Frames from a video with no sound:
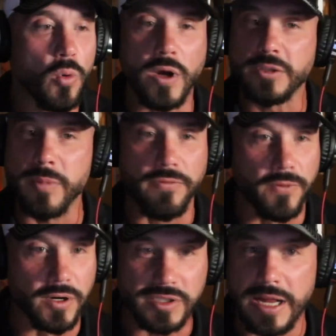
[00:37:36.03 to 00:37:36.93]
What's my
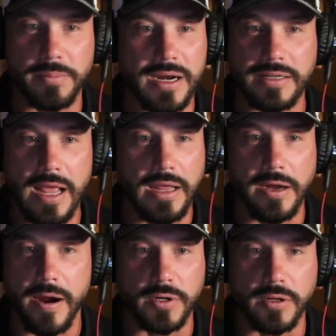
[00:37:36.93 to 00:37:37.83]
first step that I take
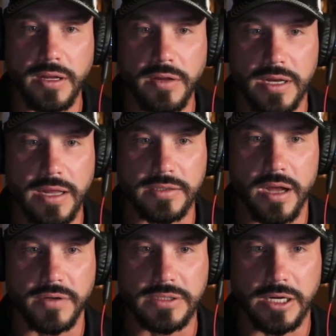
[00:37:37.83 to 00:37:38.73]
here after leaving today's
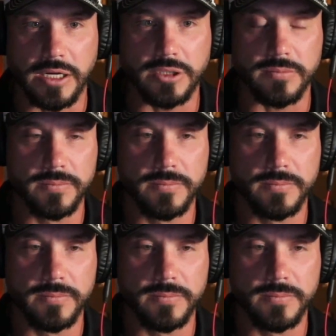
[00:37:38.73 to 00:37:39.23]
conversation?